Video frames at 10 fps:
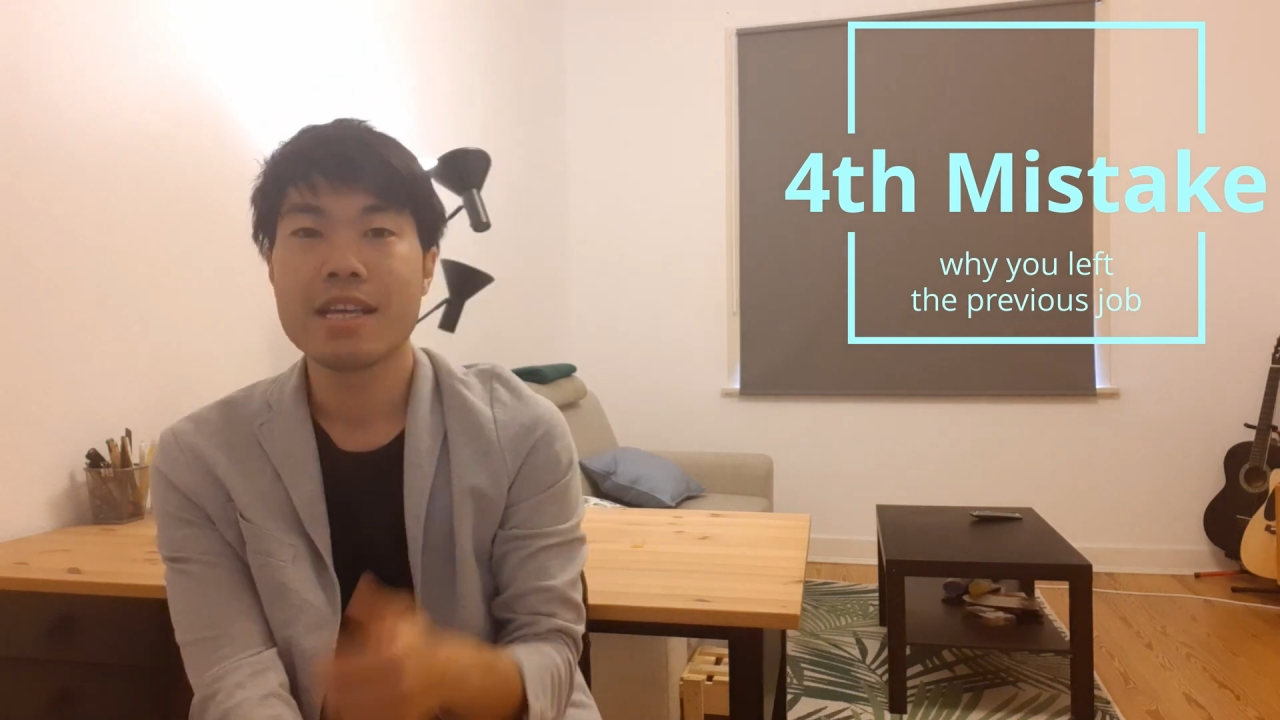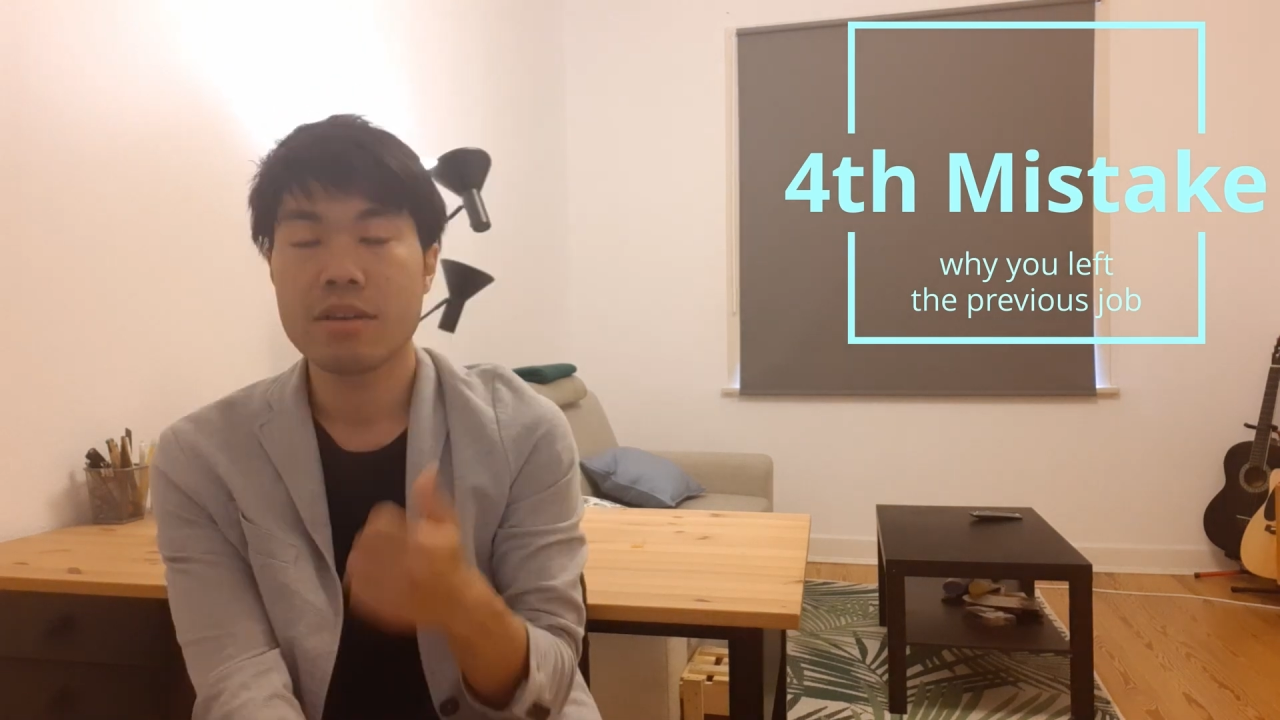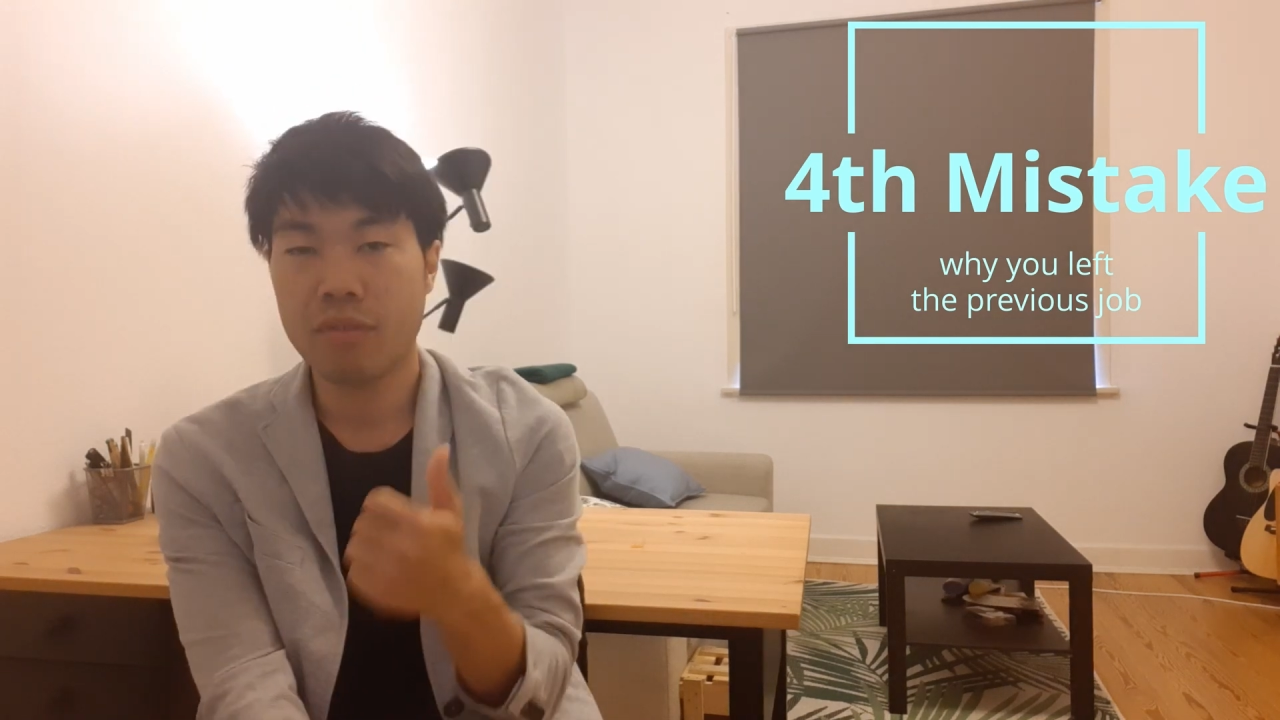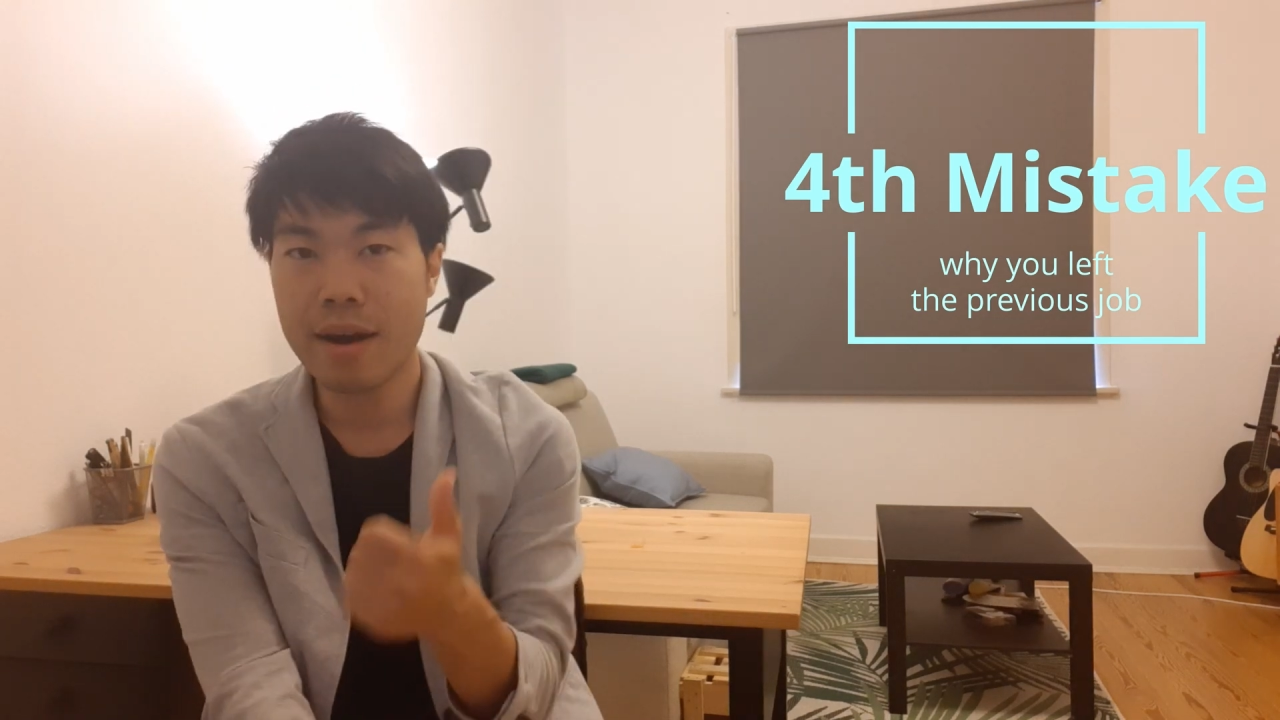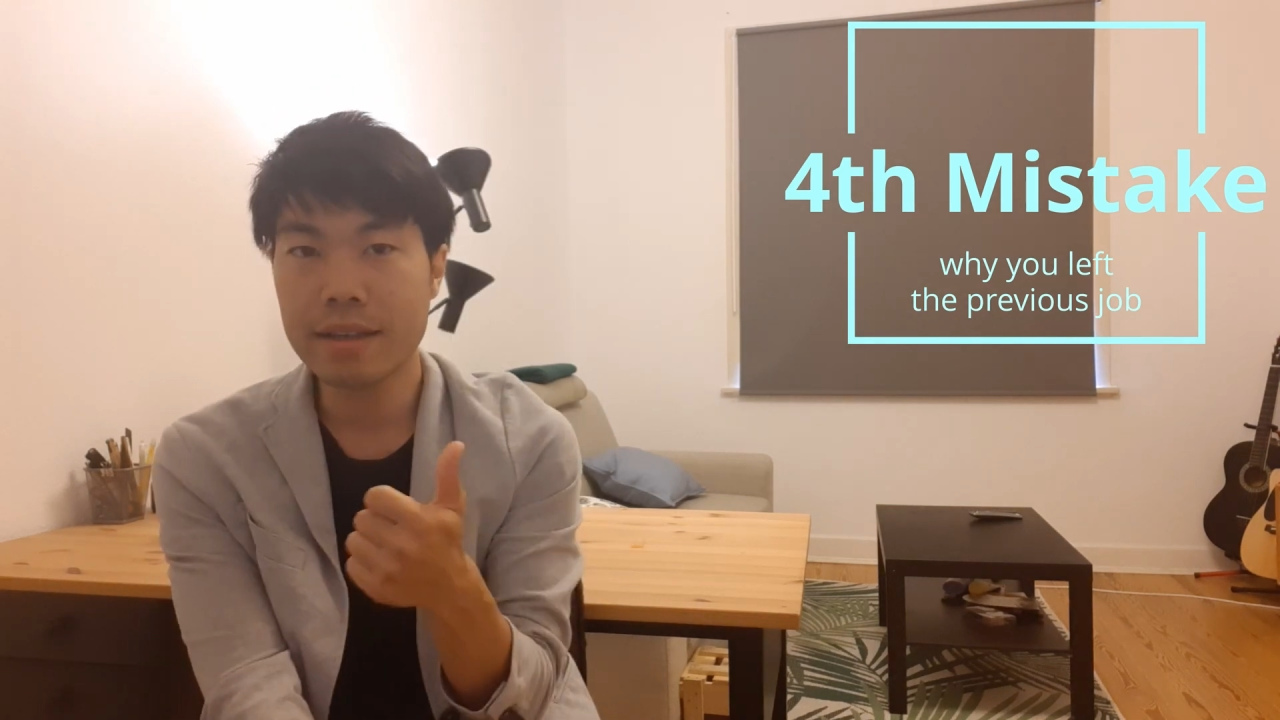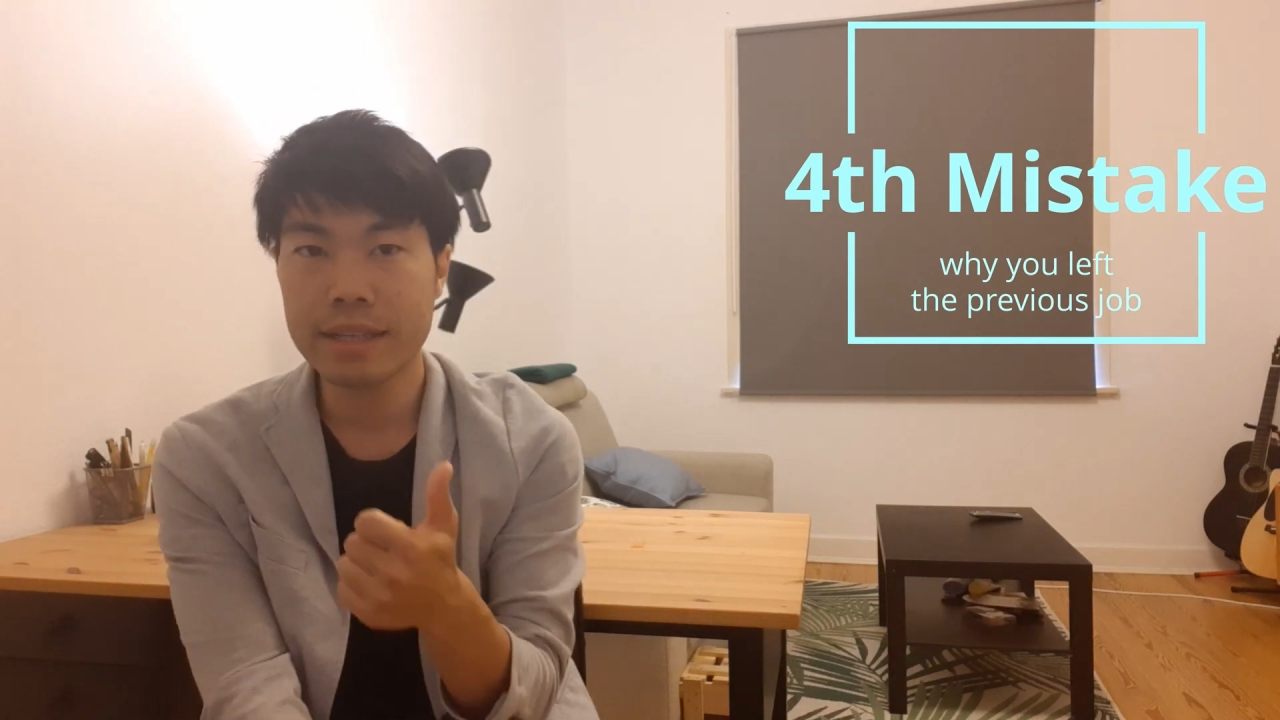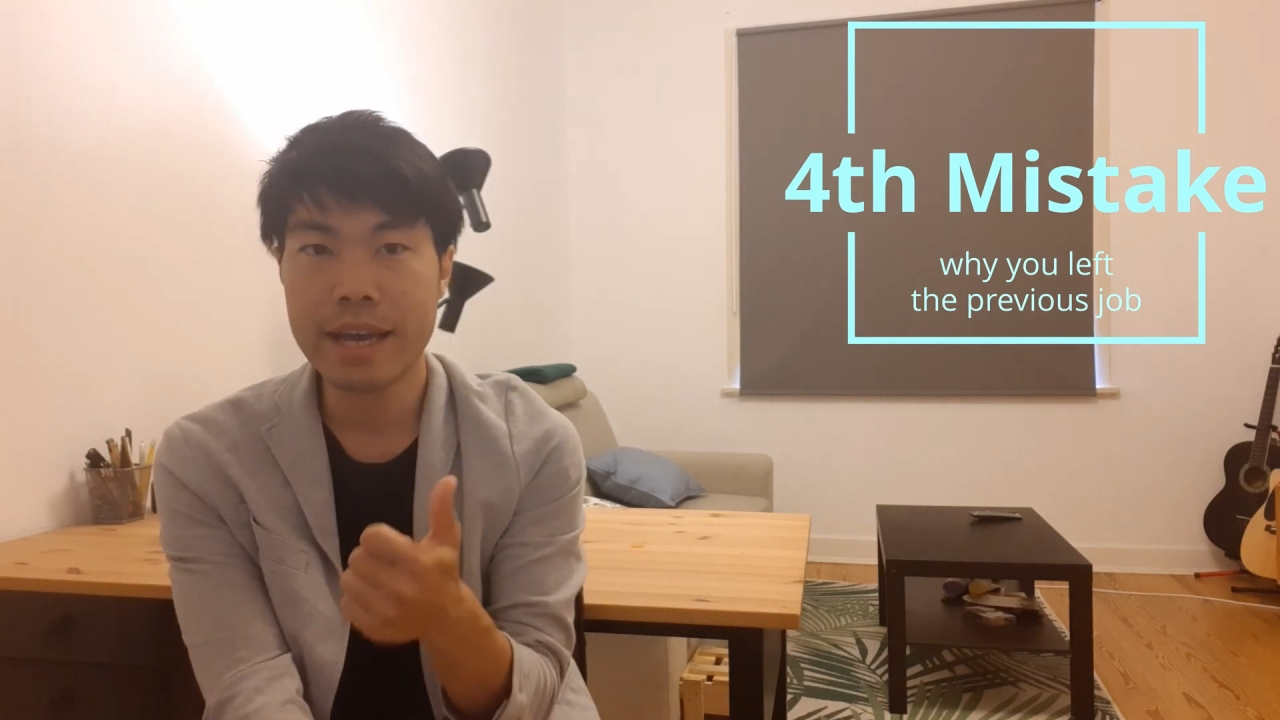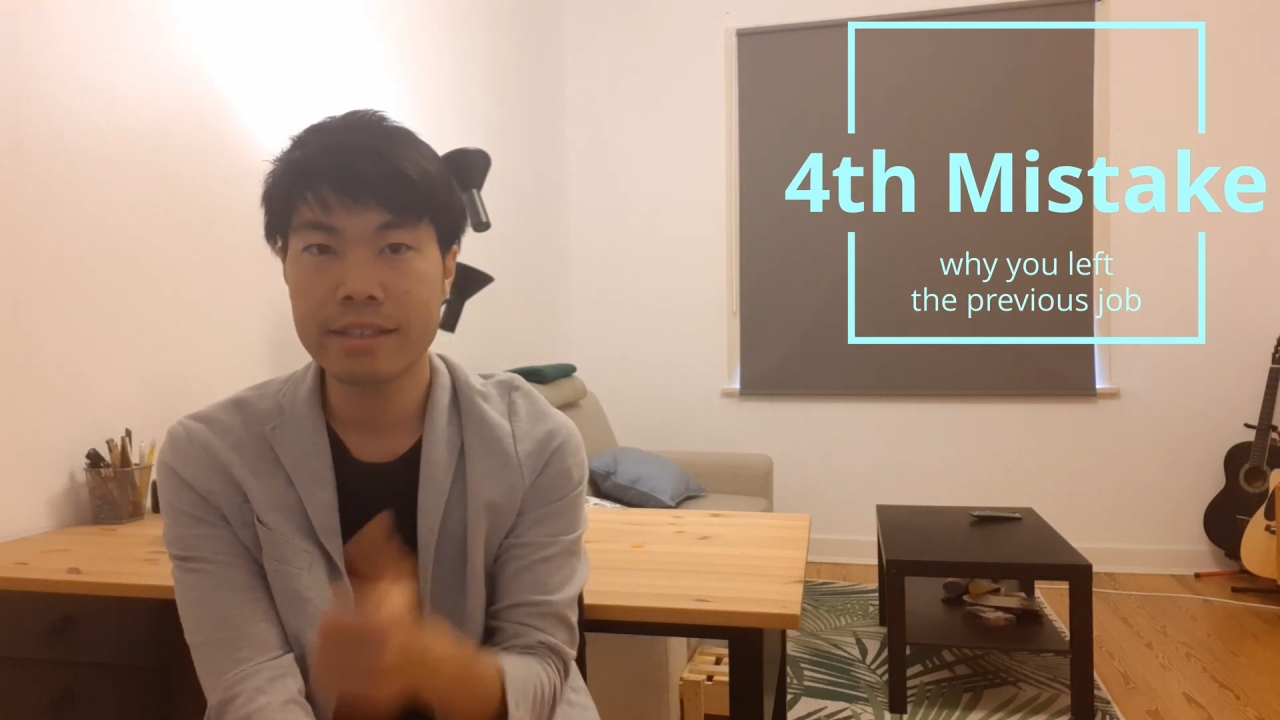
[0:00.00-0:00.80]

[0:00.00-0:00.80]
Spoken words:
The first